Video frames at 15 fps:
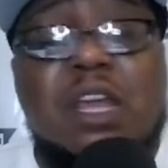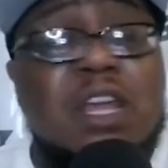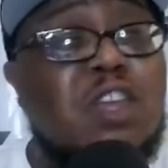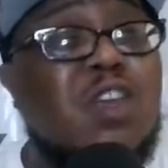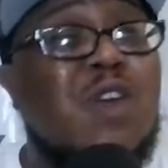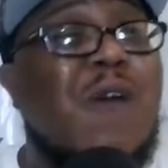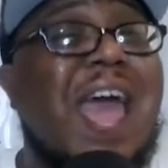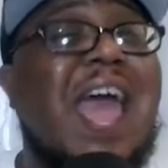
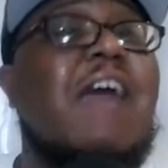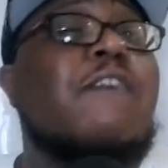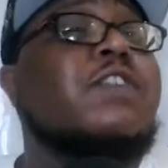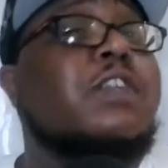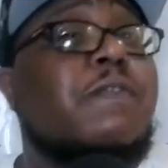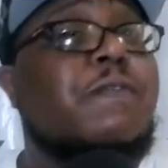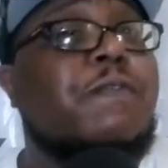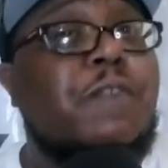You have
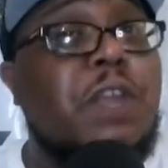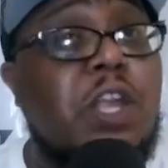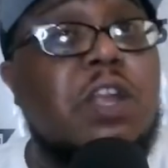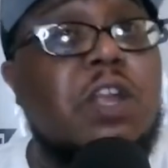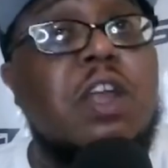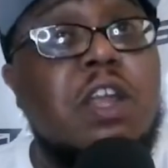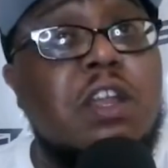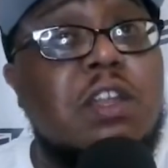to fear
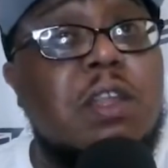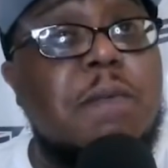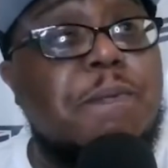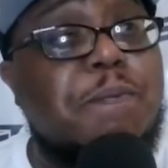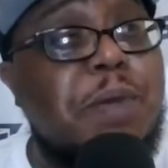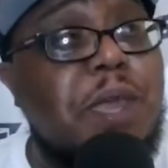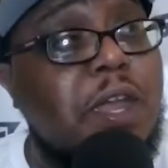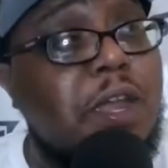the
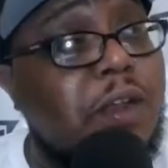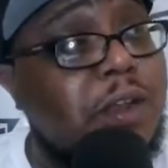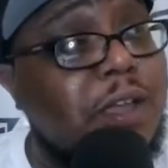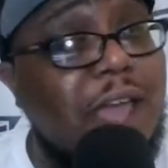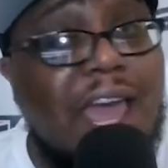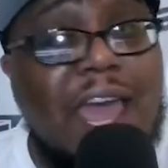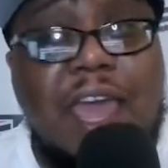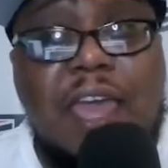beard,
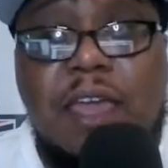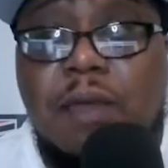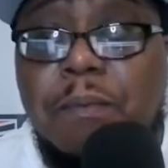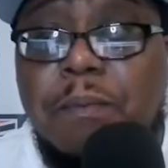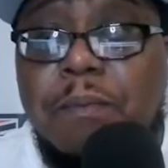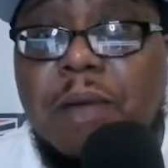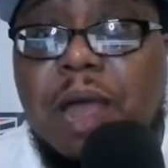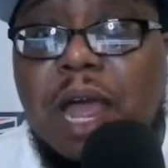a
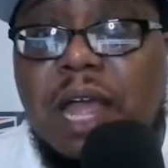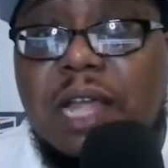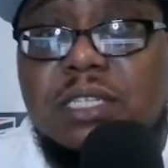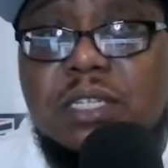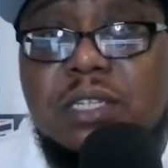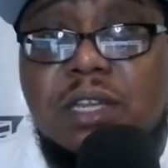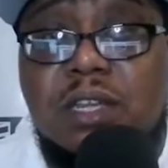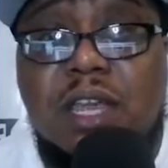
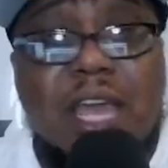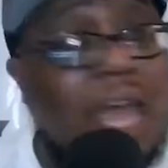monster.